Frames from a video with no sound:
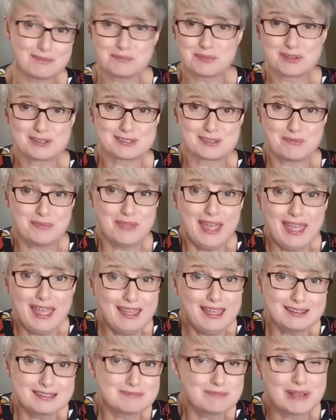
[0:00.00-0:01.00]
because I'm
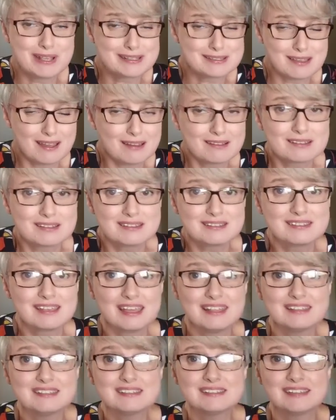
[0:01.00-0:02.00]
there, it makes utter
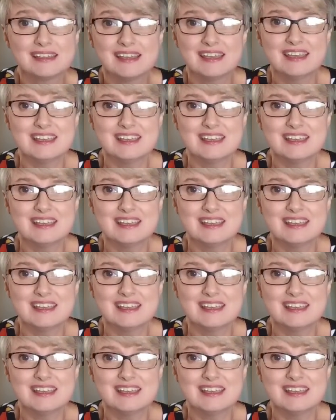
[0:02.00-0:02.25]
sense.